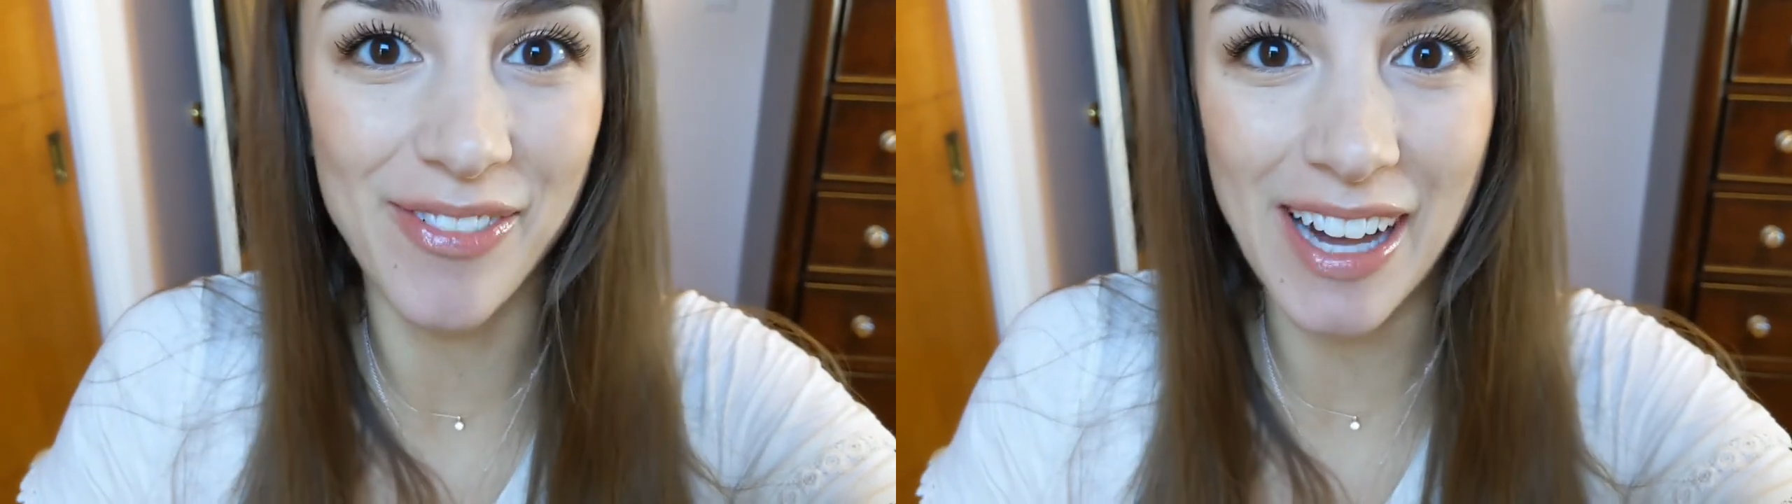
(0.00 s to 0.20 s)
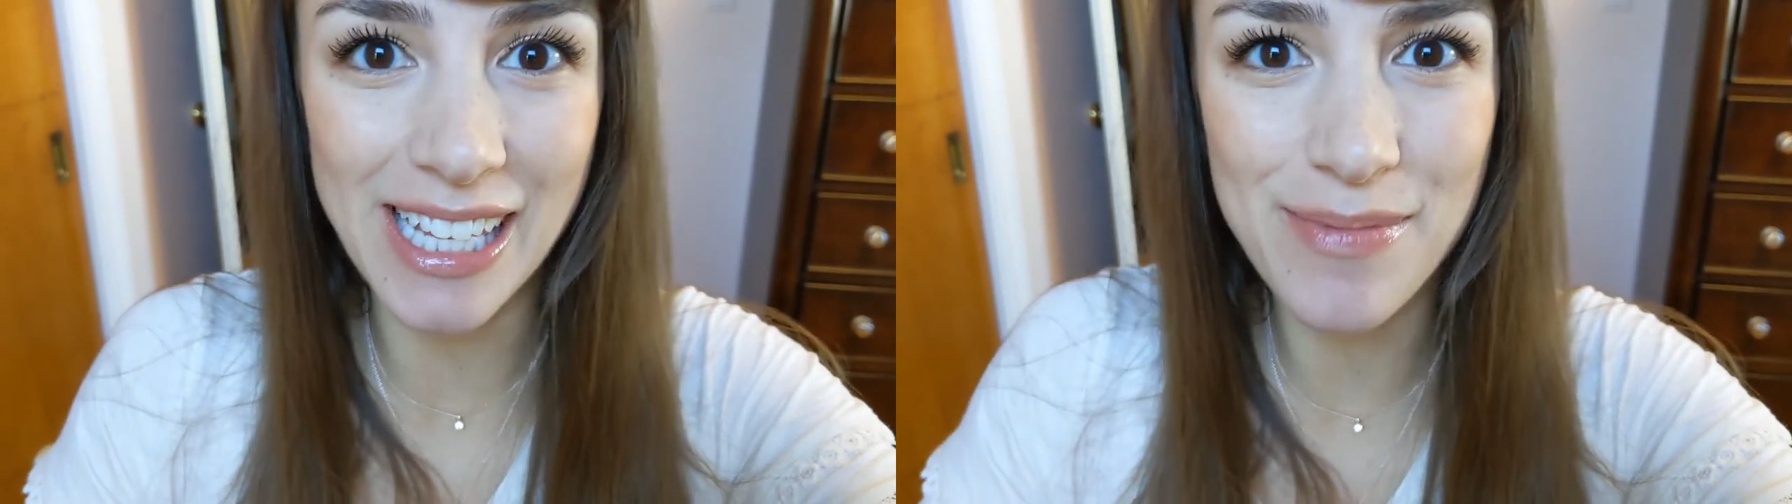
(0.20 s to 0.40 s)

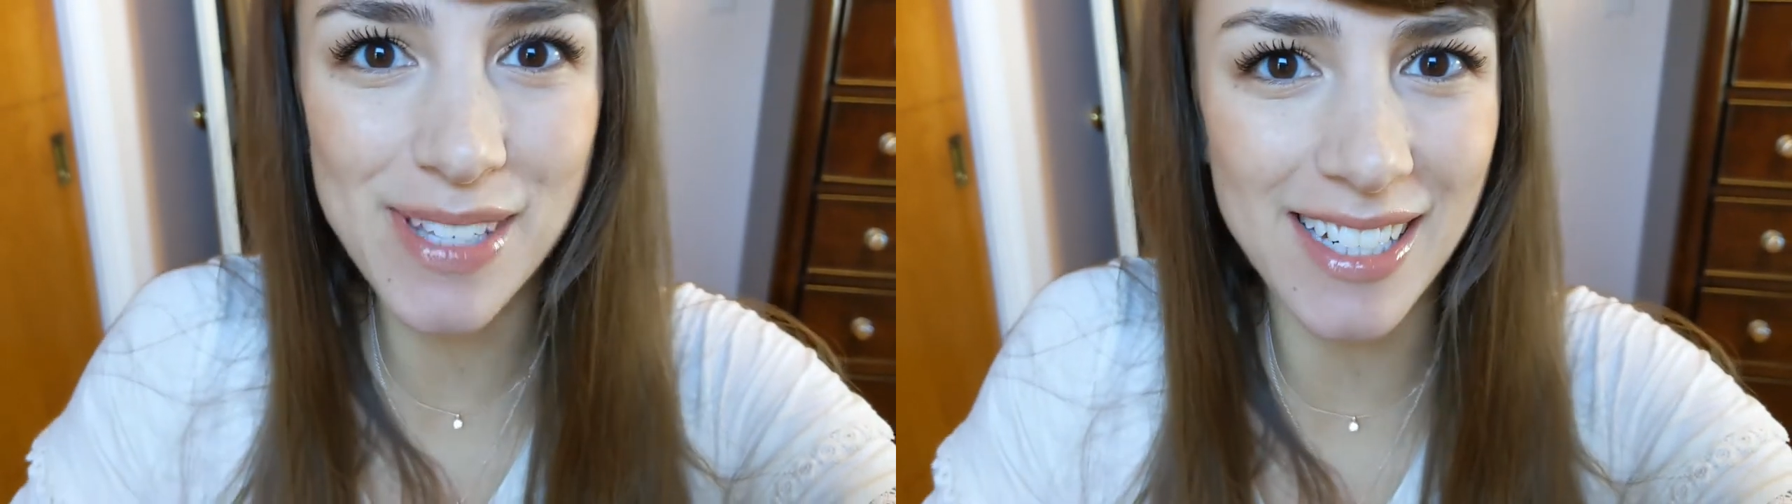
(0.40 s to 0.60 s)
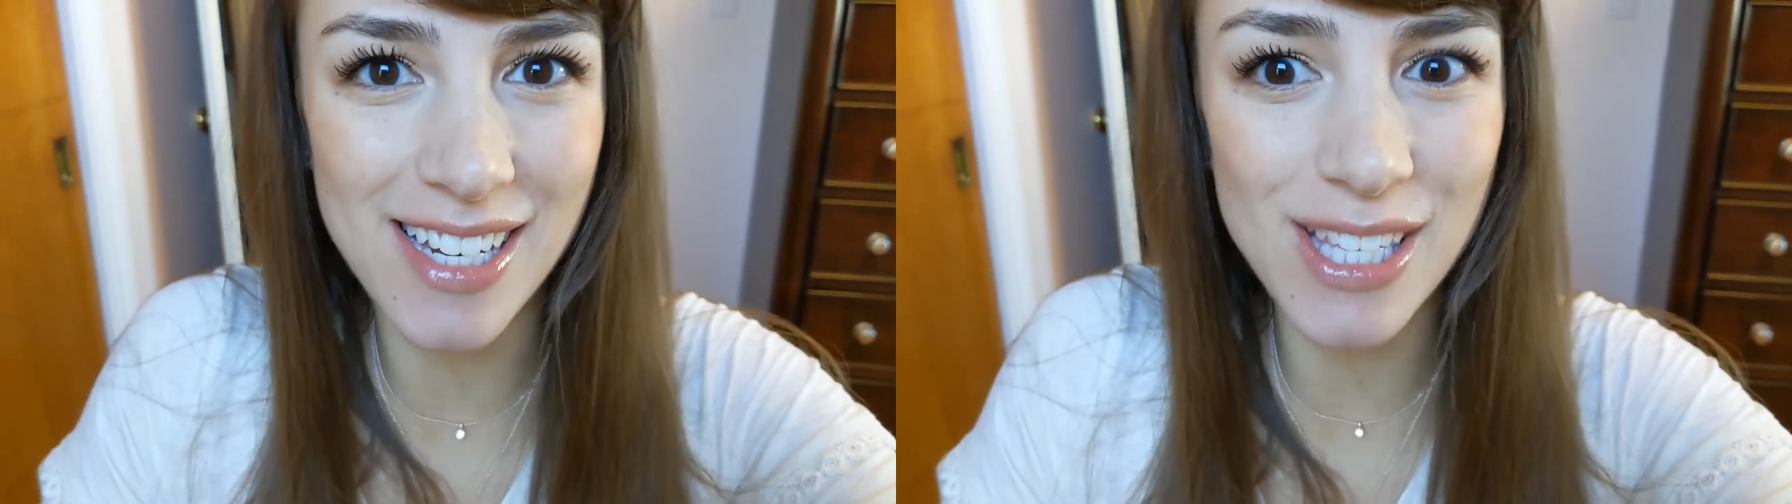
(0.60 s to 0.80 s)
My lips
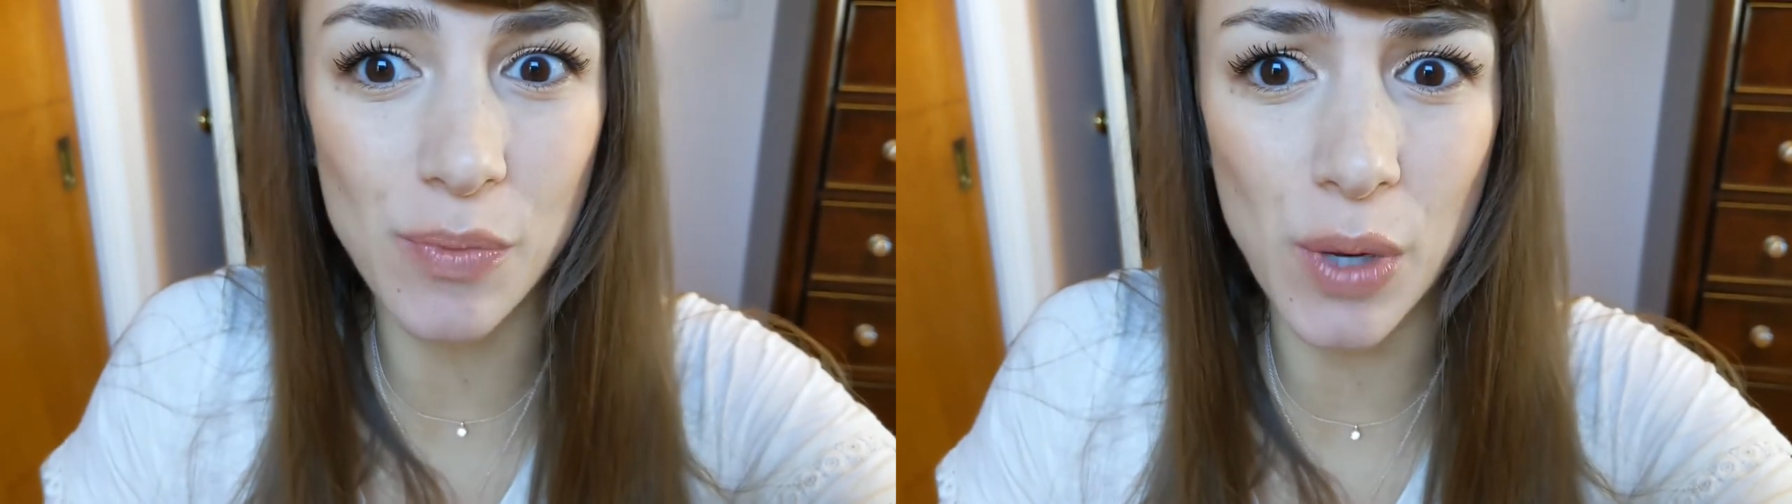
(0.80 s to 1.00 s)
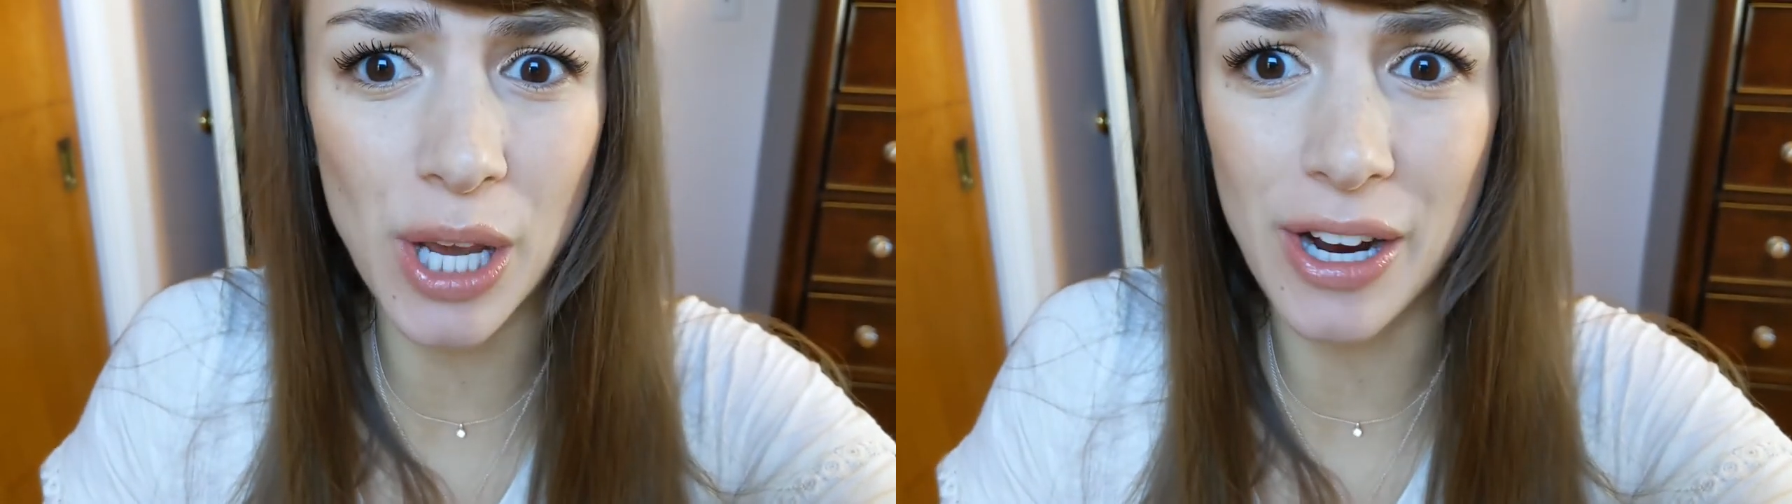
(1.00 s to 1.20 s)
like
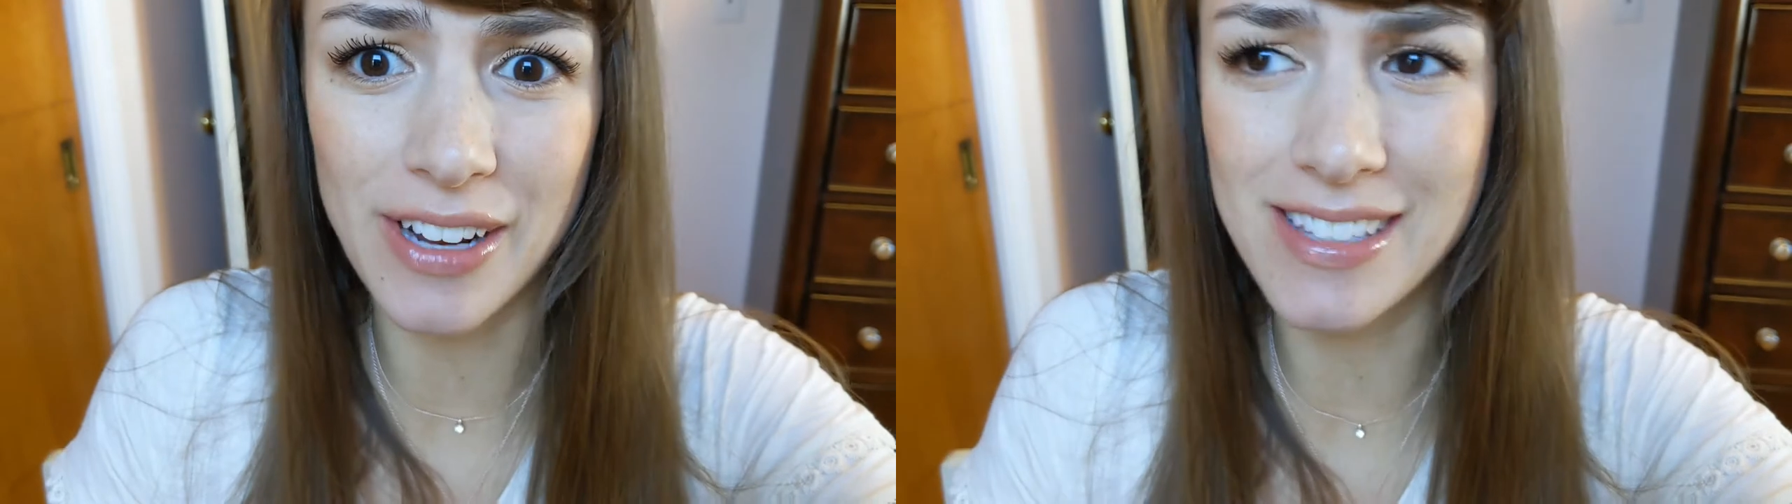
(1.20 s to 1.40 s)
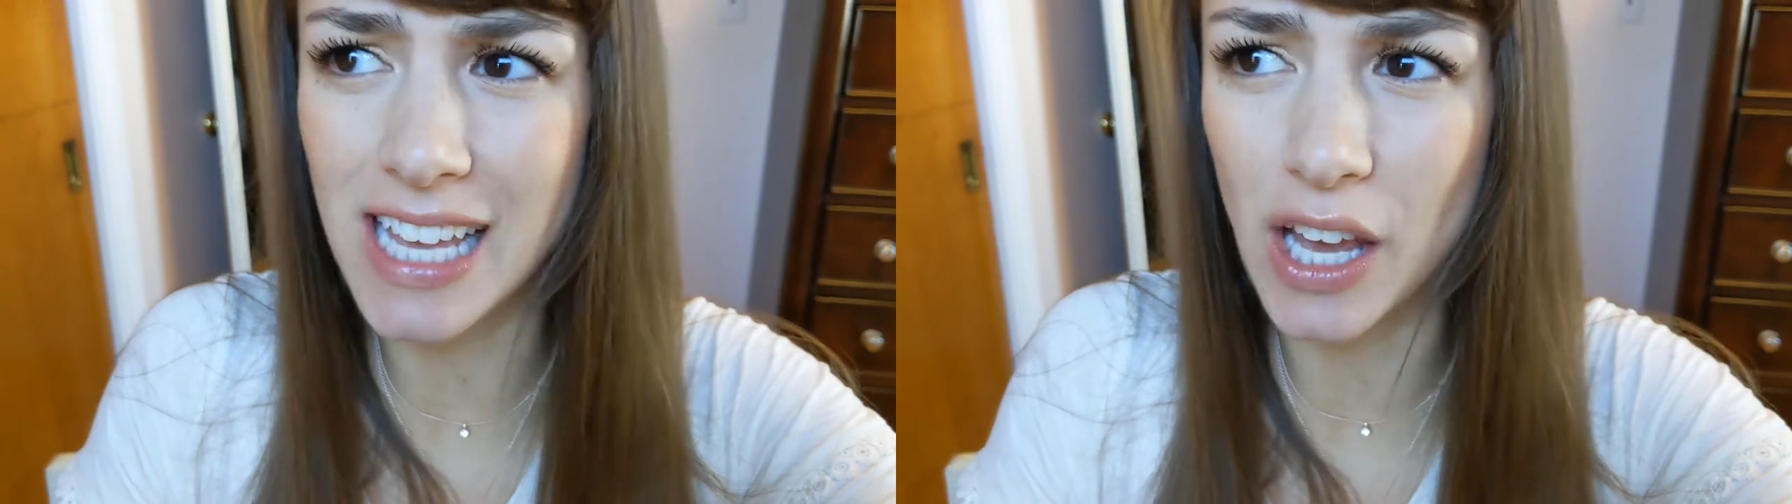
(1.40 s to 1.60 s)
disappear.
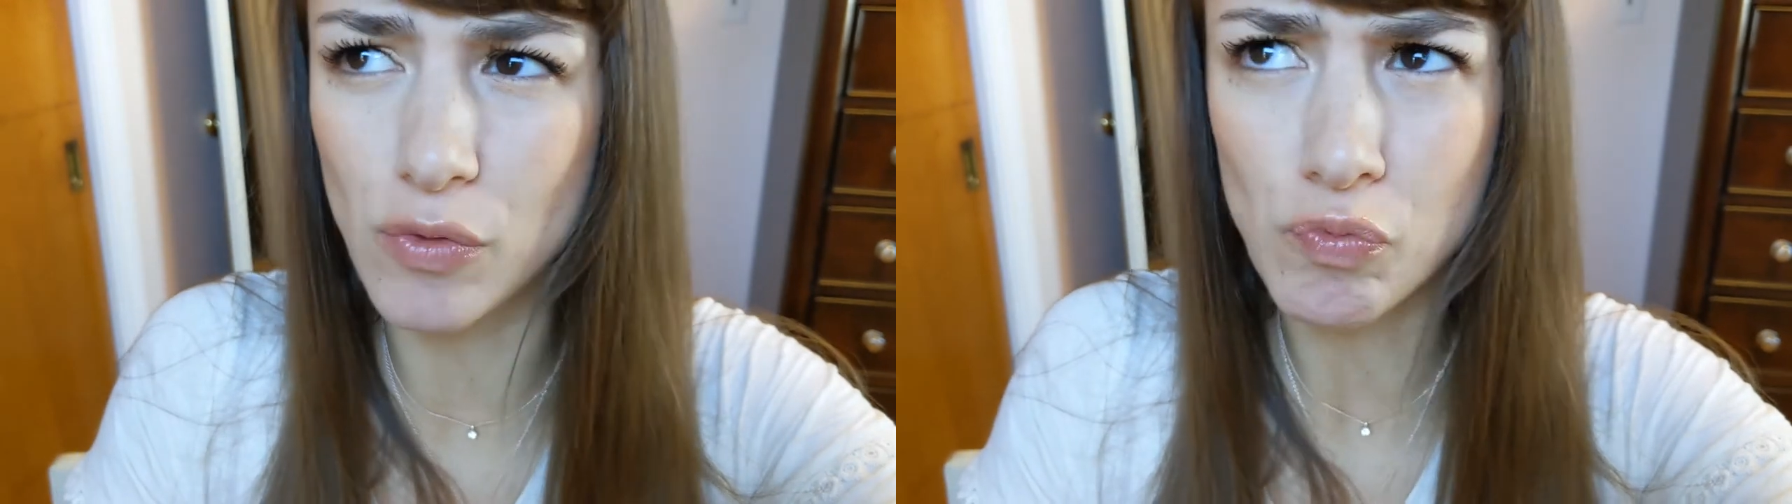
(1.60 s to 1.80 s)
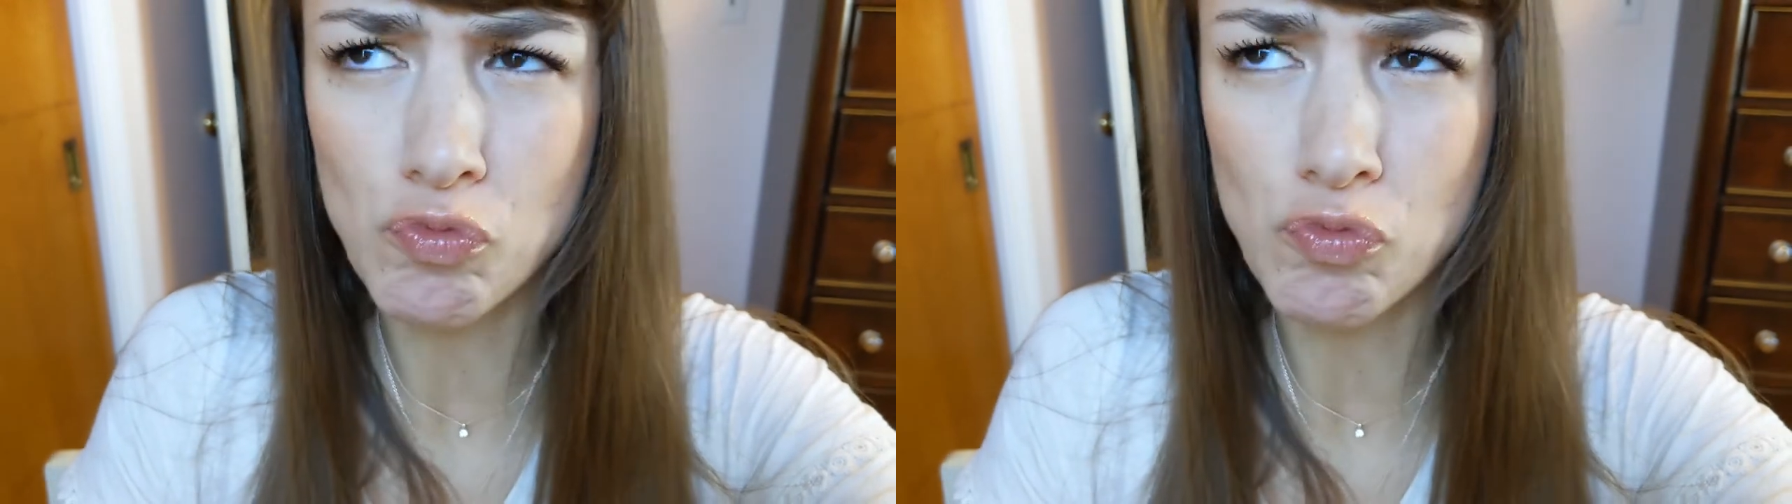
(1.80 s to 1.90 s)
It's like,